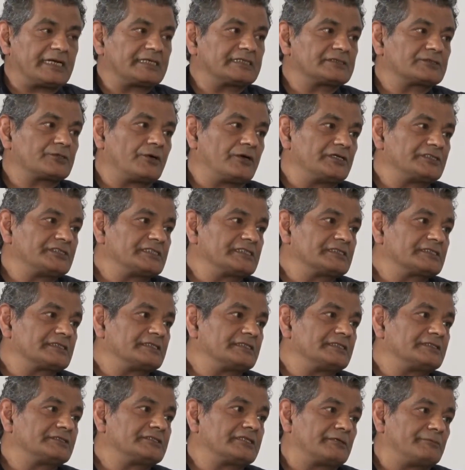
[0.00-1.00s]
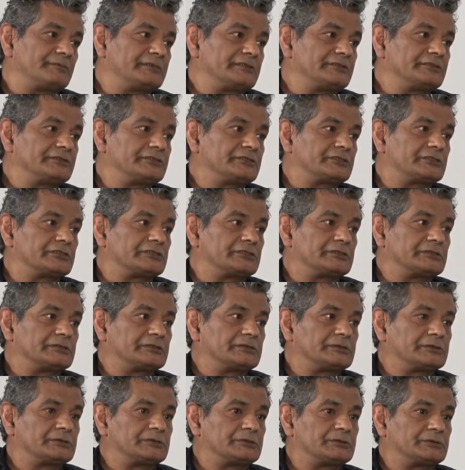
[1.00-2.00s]
causing troubles
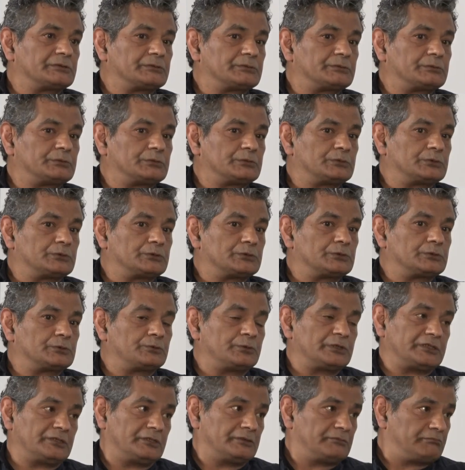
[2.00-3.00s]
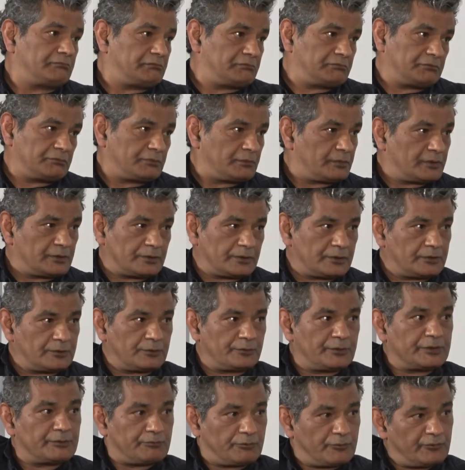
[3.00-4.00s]

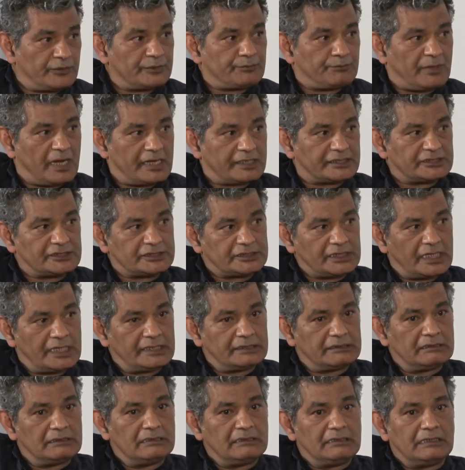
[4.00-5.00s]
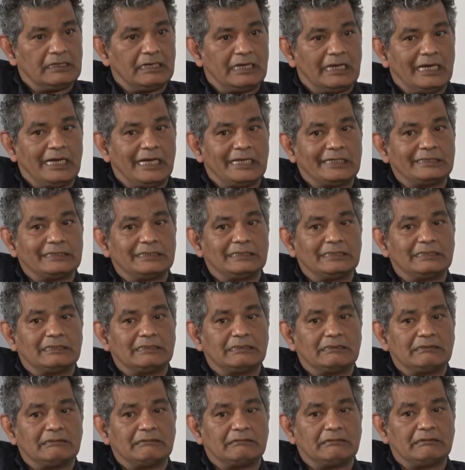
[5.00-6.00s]
with Pakistan, and
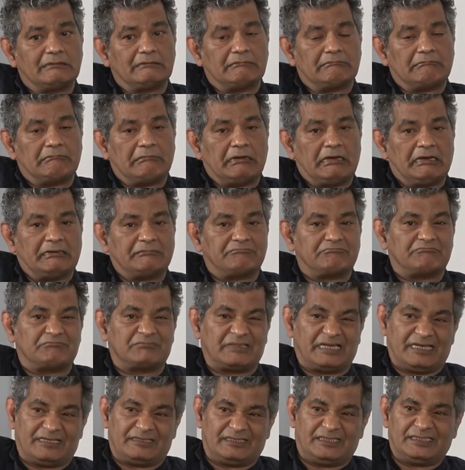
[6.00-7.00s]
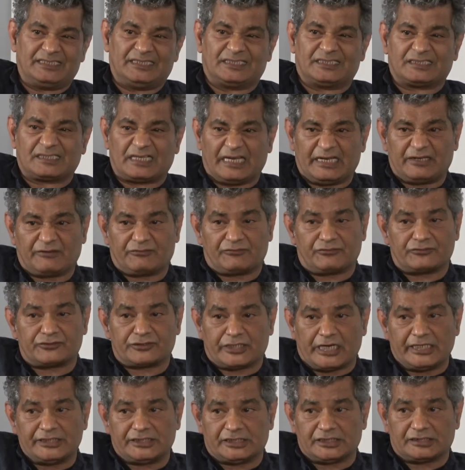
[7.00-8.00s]
it is kind of
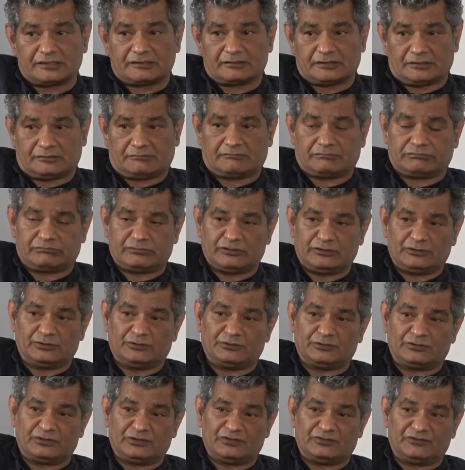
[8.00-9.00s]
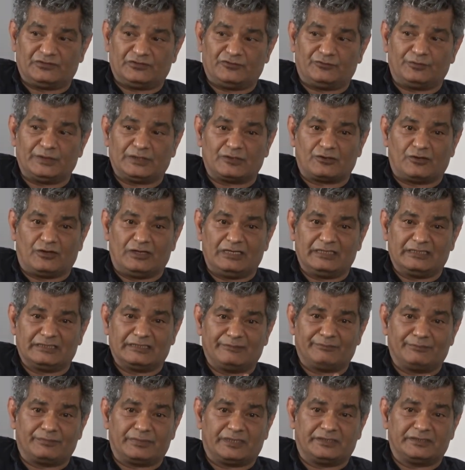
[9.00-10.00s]
tragic that, so if you've been calling
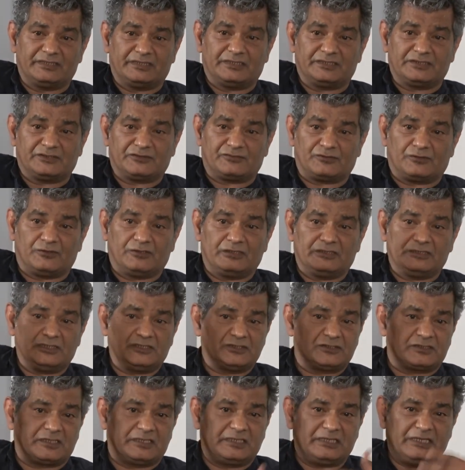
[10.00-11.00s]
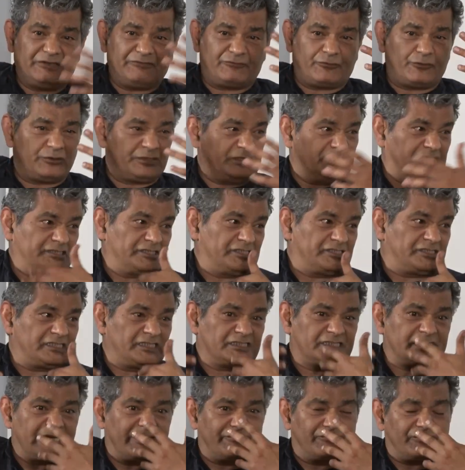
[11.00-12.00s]
them brothers for all these 30, 40 years,
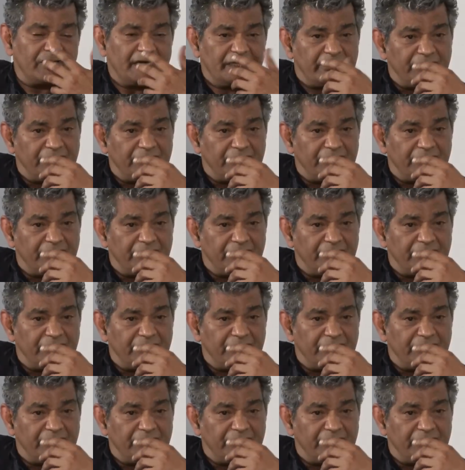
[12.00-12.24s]
since I've kind